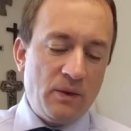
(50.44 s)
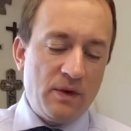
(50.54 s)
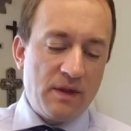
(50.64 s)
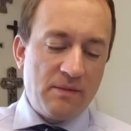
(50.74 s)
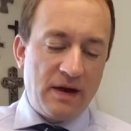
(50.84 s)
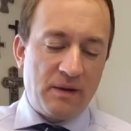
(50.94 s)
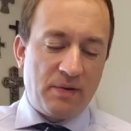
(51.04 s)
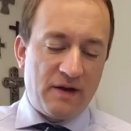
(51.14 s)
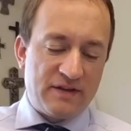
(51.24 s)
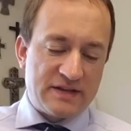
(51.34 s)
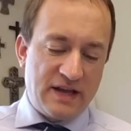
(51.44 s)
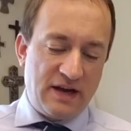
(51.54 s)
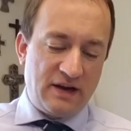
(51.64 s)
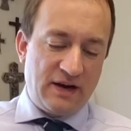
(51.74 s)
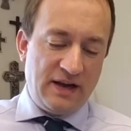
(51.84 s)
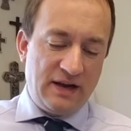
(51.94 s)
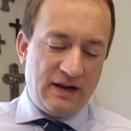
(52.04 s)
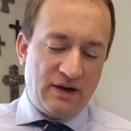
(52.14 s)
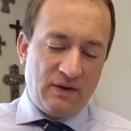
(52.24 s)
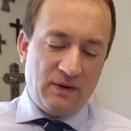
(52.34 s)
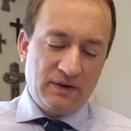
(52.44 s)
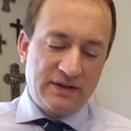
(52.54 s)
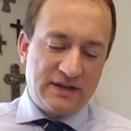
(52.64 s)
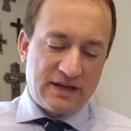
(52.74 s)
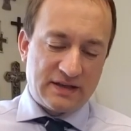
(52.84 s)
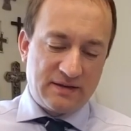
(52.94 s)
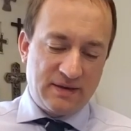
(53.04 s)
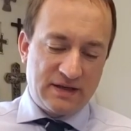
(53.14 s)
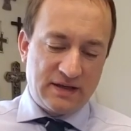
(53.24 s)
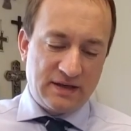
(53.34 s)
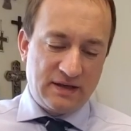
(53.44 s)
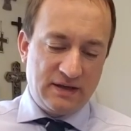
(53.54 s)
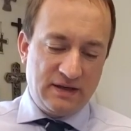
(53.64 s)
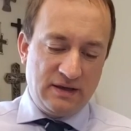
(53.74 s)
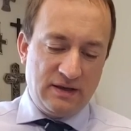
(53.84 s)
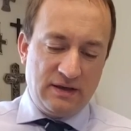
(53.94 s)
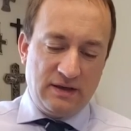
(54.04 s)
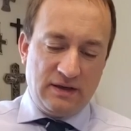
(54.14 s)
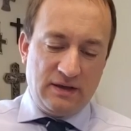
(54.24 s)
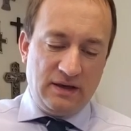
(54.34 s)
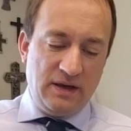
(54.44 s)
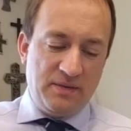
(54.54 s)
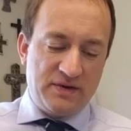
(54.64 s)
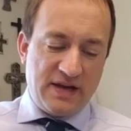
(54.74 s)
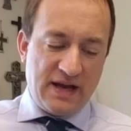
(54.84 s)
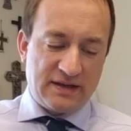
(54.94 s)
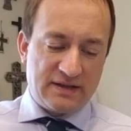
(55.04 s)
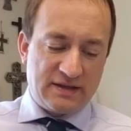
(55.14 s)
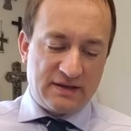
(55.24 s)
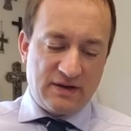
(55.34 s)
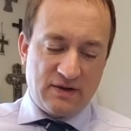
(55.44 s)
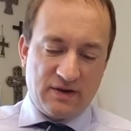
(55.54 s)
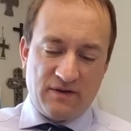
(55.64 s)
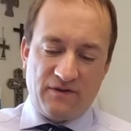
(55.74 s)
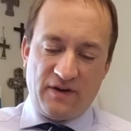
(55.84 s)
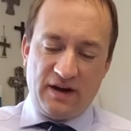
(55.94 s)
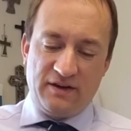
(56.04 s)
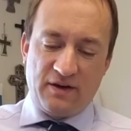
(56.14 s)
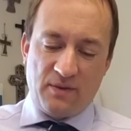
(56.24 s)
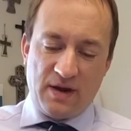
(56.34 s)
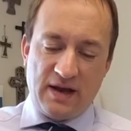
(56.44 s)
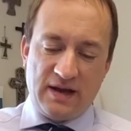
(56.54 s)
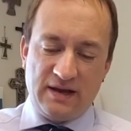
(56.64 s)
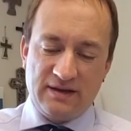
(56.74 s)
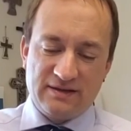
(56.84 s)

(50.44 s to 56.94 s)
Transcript: the minor prophets there in our Old Testament Hebrew text. So you can find your way,